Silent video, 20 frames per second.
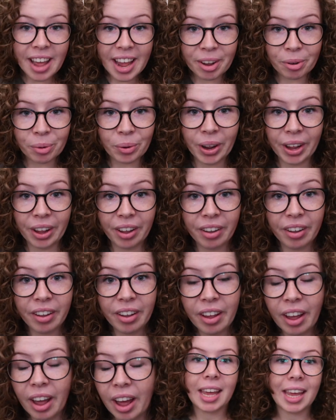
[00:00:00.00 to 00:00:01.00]
Nailed it.
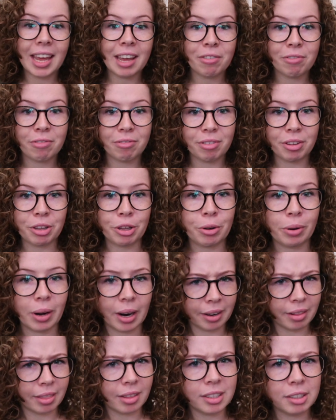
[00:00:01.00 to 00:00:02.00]
If you
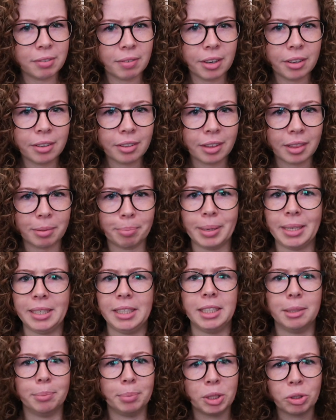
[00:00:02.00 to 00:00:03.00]
liked this vlog, then
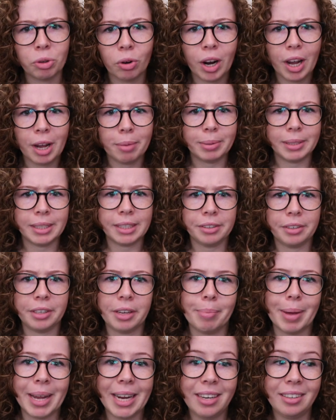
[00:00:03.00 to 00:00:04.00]
please subscribe and tell
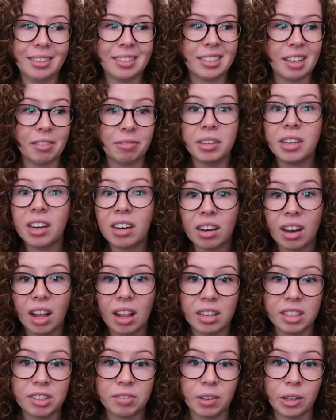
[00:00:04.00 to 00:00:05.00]
your mates. If you didn't
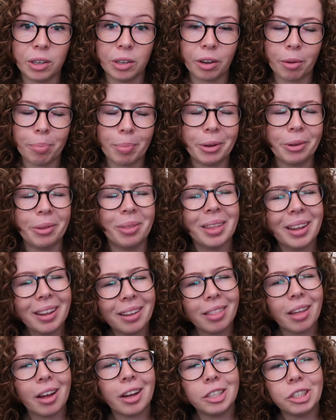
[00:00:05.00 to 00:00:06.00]
like this vlog, but you
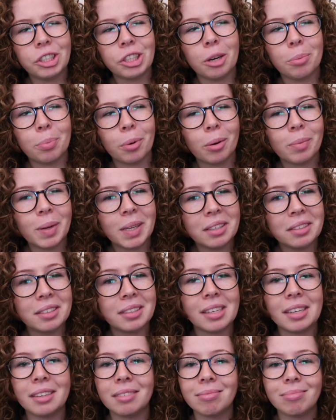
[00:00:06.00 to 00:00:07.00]
think that I show promise,
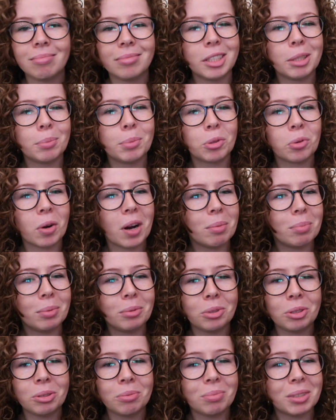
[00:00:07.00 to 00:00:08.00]
then subscribe
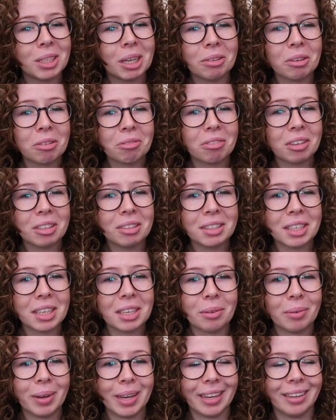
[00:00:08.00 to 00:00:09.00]
and tell your friends
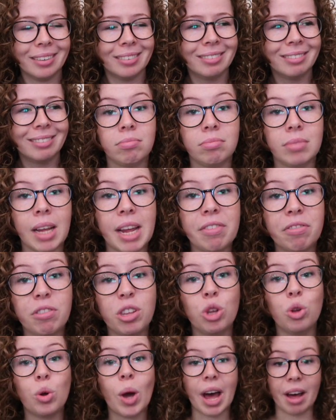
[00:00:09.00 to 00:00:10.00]
anyway. If
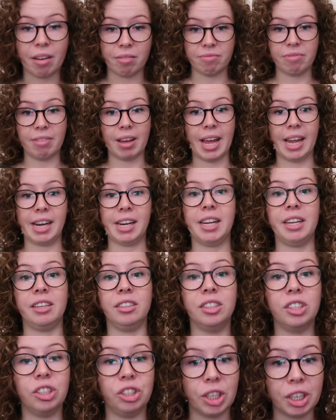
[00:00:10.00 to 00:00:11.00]
you have any
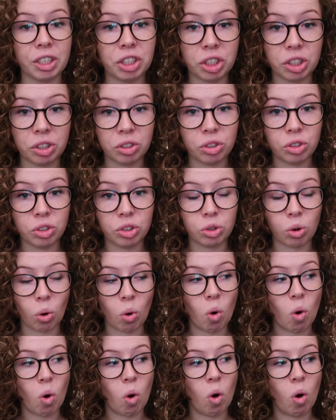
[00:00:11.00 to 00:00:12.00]
suggestions,
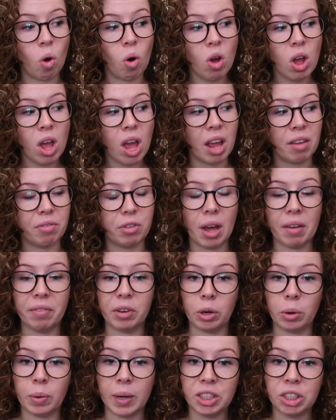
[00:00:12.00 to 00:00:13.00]
or if you have
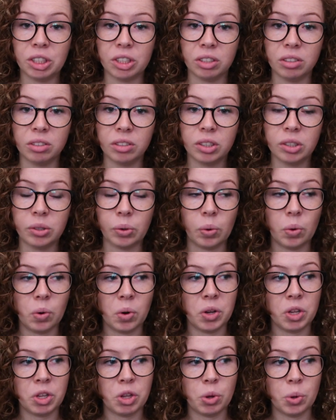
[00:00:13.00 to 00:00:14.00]
any questions,
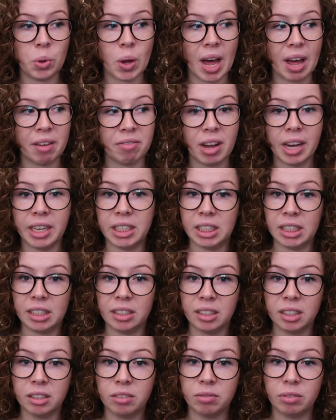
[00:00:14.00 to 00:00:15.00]
or you have
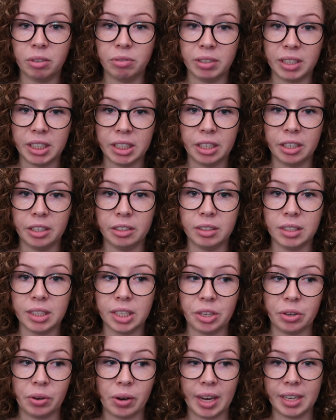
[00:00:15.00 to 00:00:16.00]
ideas for videos
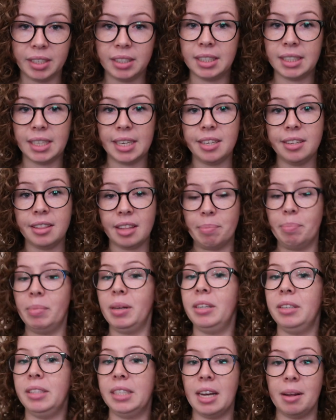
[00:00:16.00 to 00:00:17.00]
that you'd like to see, then
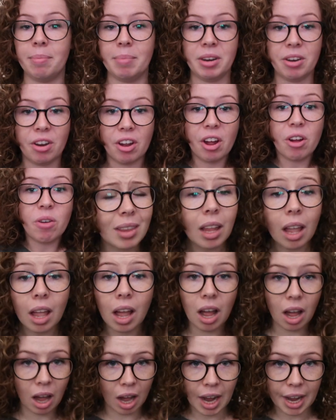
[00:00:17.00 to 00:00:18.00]
please let me know.
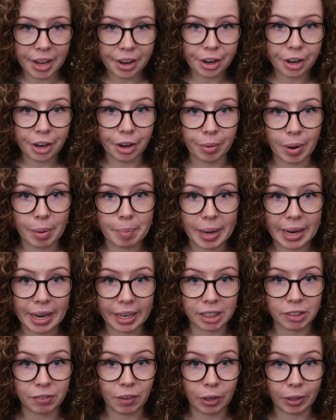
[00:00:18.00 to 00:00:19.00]
I don't know when my
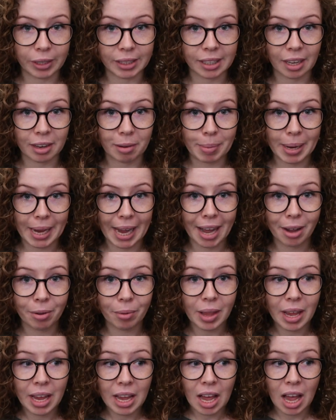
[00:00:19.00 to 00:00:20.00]
next vlog is going to be out.